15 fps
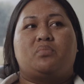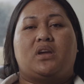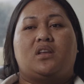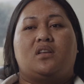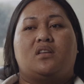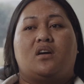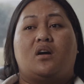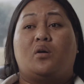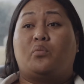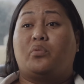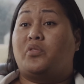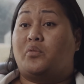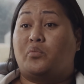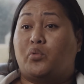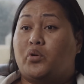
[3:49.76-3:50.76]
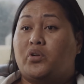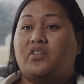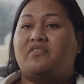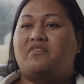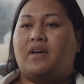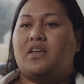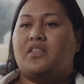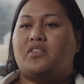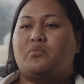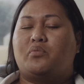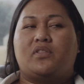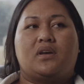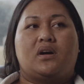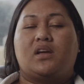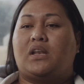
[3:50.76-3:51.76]
been the word faith
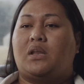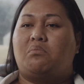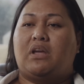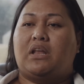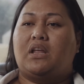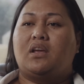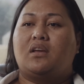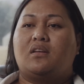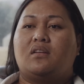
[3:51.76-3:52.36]
without any meaning,